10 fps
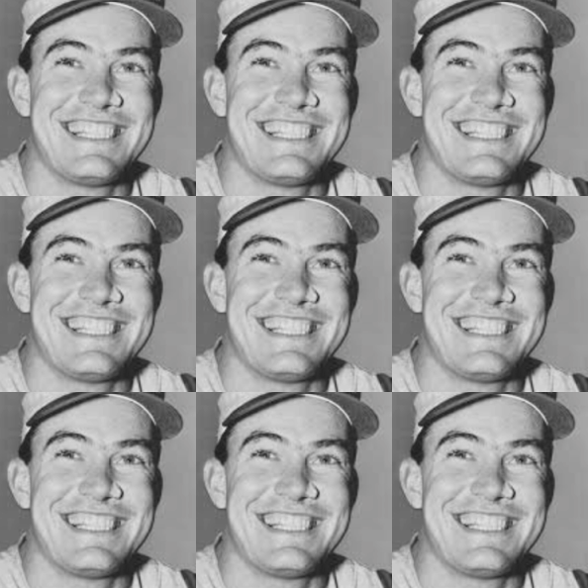
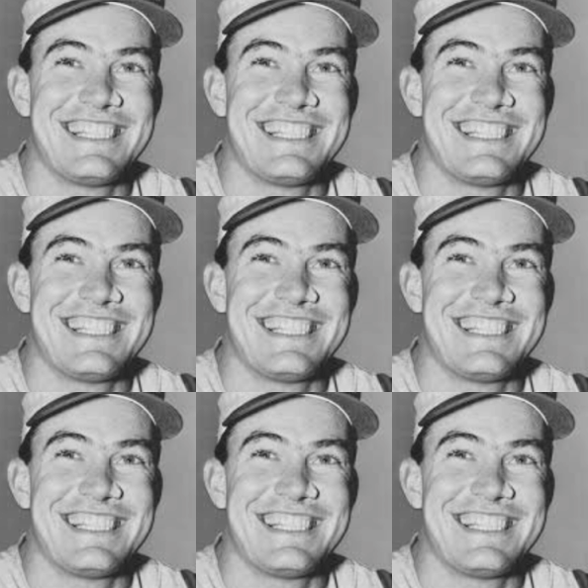
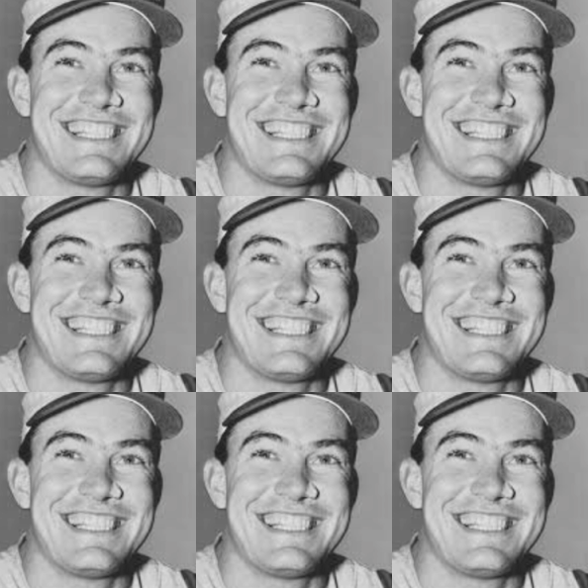
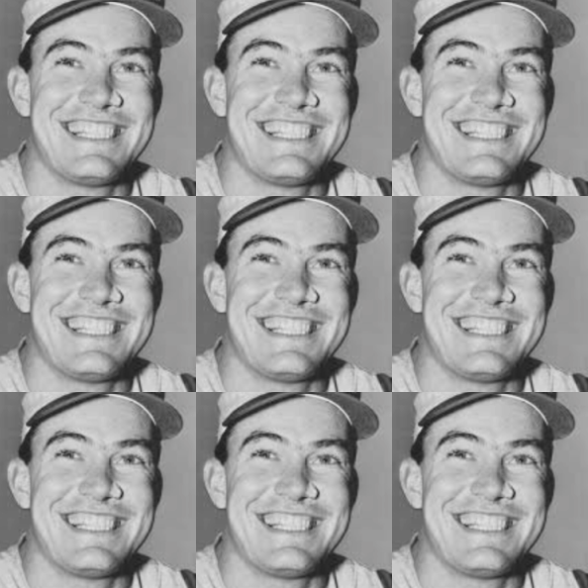[no speech]